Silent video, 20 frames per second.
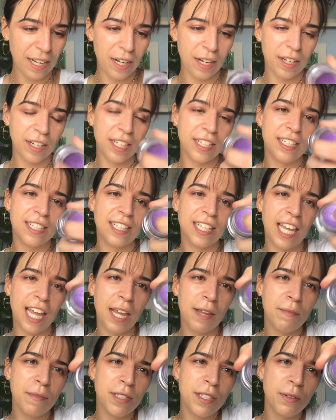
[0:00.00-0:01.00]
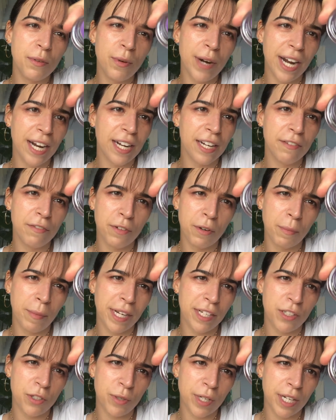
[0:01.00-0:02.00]
it came directly from
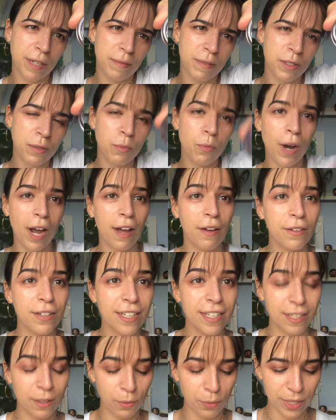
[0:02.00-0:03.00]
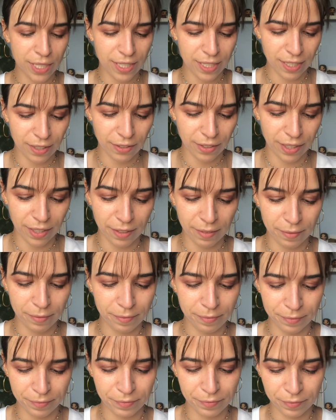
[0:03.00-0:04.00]
my dreams, Wild Wisteria.
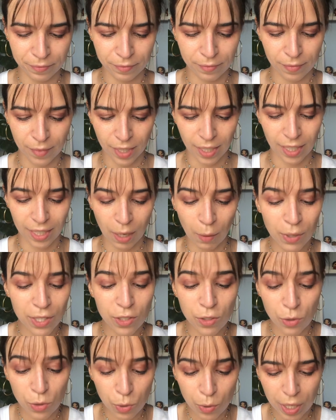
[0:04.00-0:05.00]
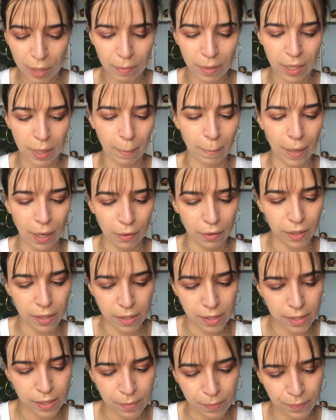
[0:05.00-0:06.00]
Like I was dreaming about
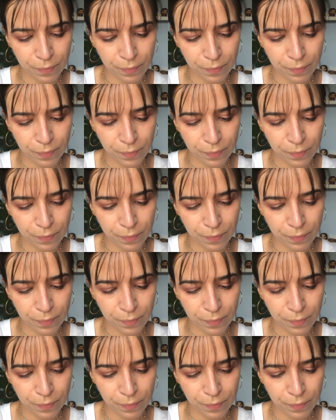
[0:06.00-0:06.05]
this.